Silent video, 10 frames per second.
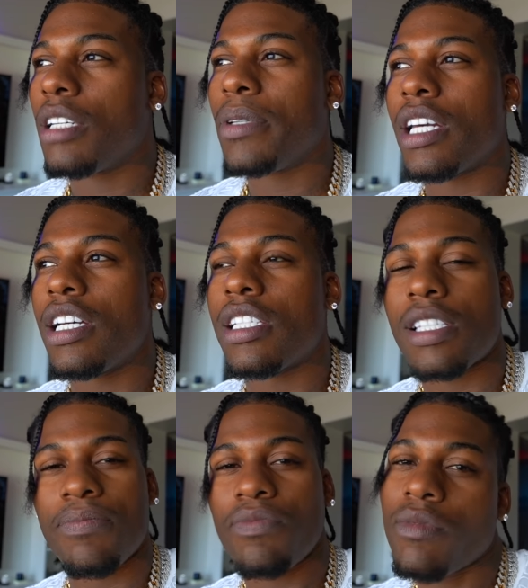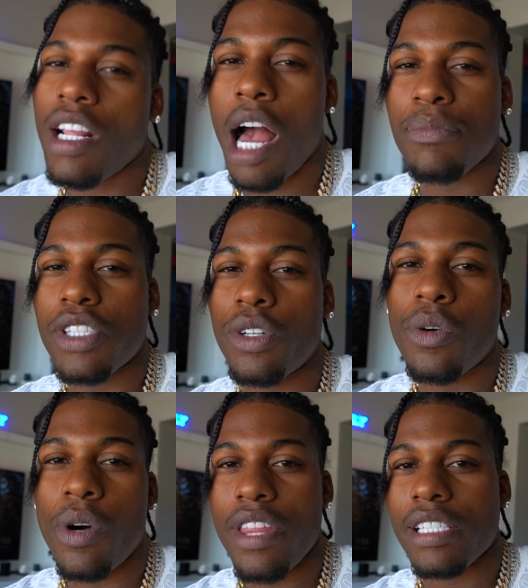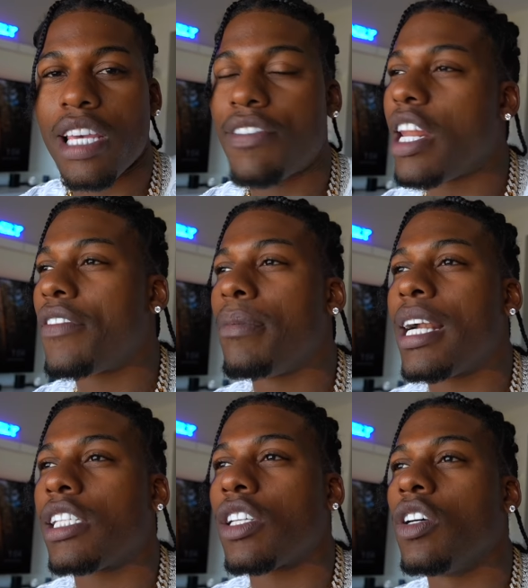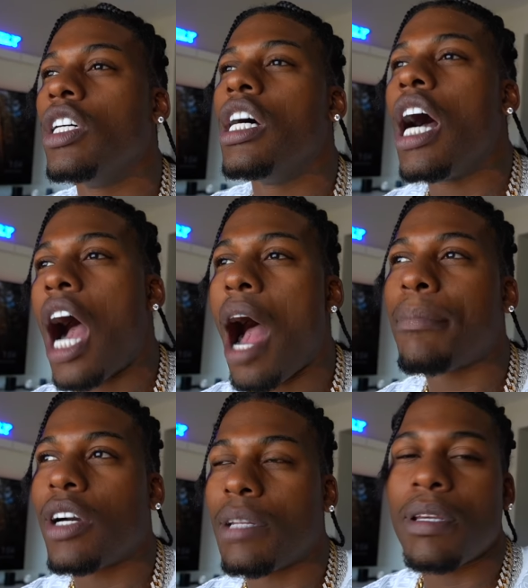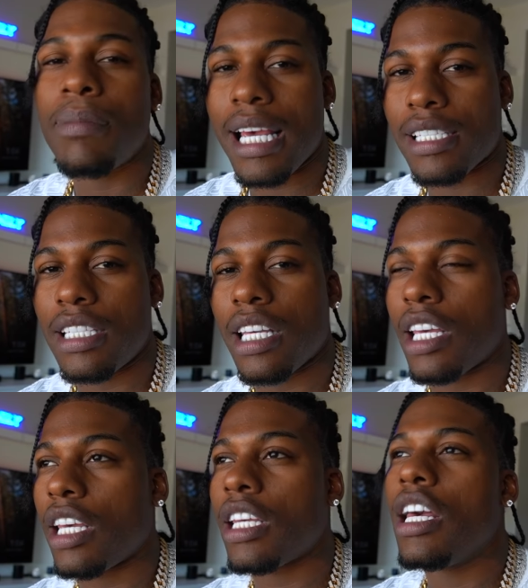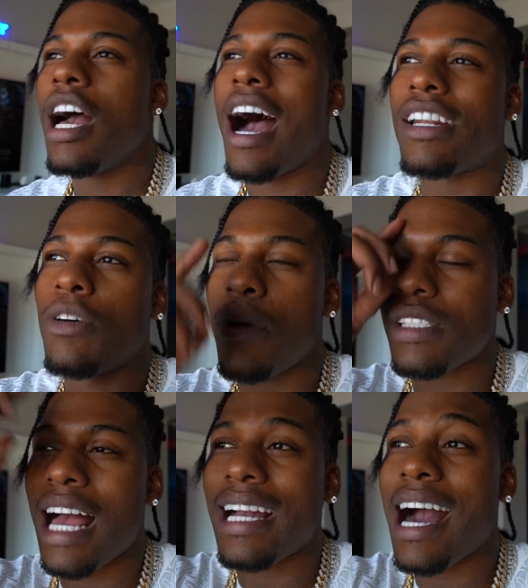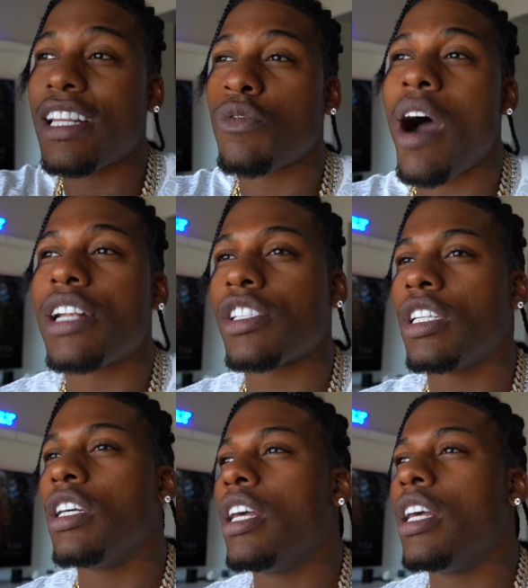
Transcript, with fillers: because I'm still the one that's giving everybody. So, I'm going to be blessed at the end. I know Most High God is watching.